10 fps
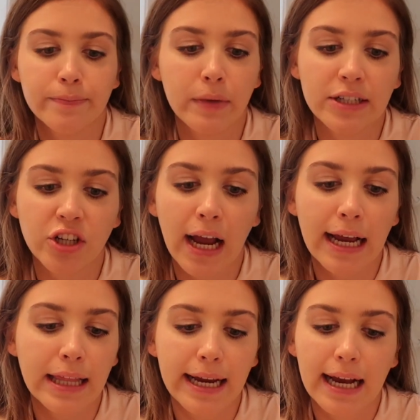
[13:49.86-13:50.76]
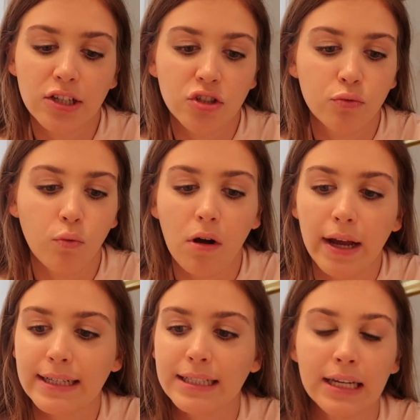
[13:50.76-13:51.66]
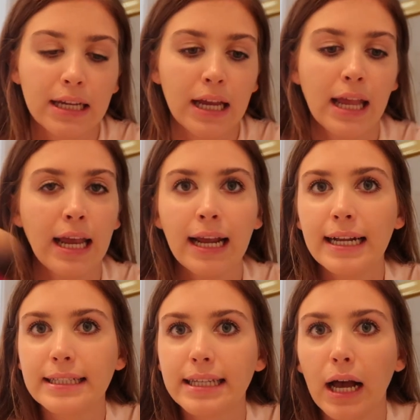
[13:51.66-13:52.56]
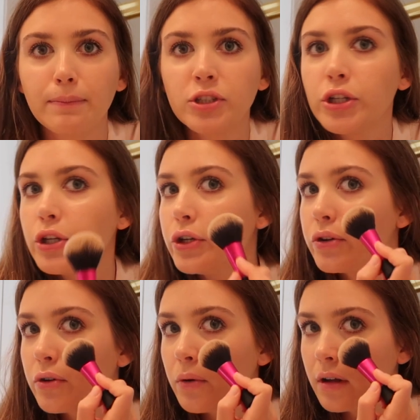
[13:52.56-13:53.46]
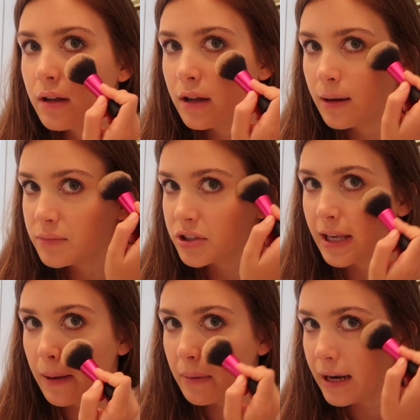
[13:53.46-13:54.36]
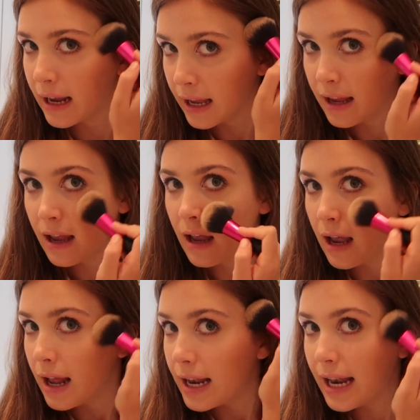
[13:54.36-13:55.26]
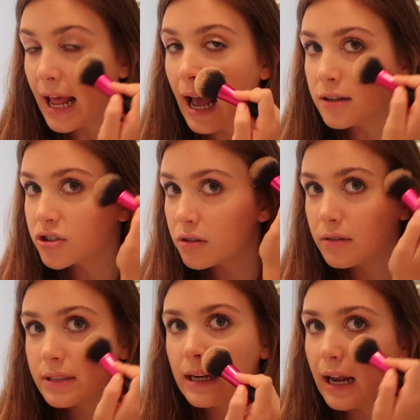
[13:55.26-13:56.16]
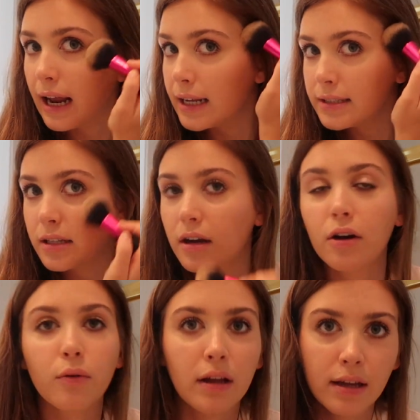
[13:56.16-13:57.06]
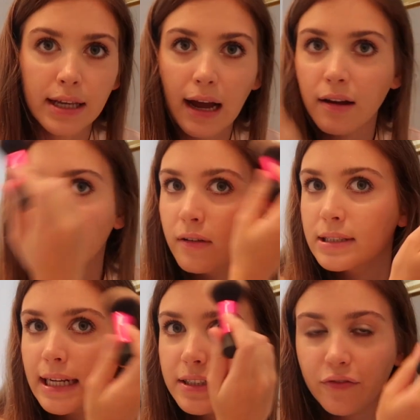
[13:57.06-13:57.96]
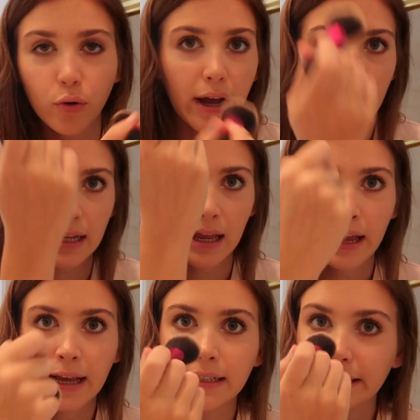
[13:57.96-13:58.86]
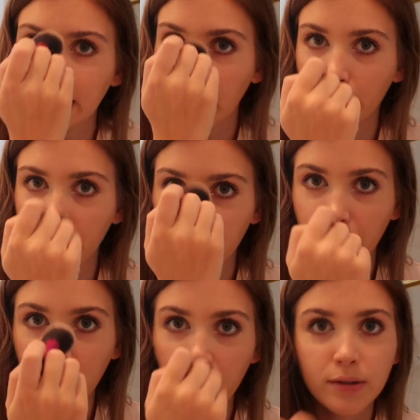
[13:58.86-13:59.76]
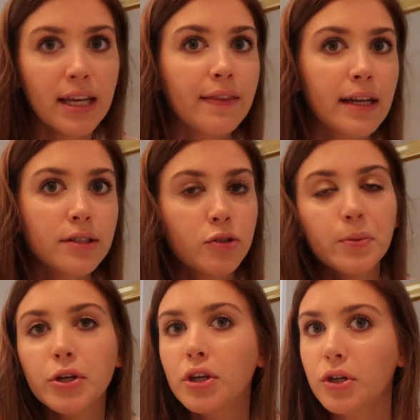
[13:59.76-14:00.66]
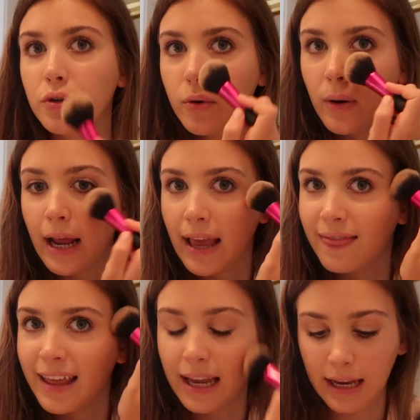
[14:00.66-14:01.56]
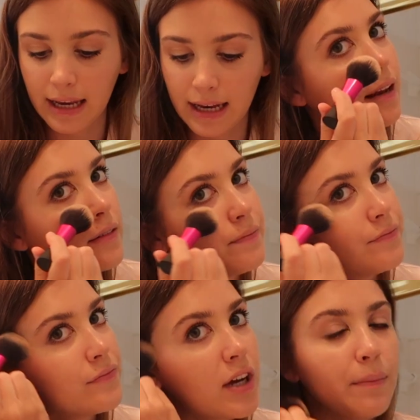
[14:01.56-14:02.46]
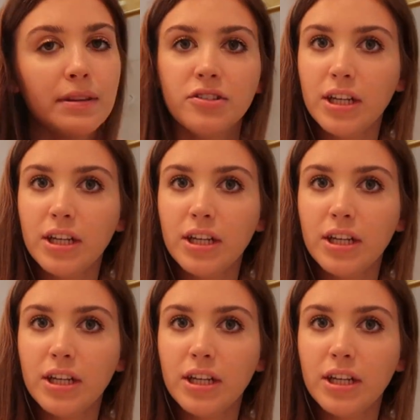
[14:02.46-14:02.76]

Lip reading: as much highlight as you want. It's up to you. I'm just keeping it natural today. So yeah, sides of forehead, down the nose, I think it's super cute. And then top of the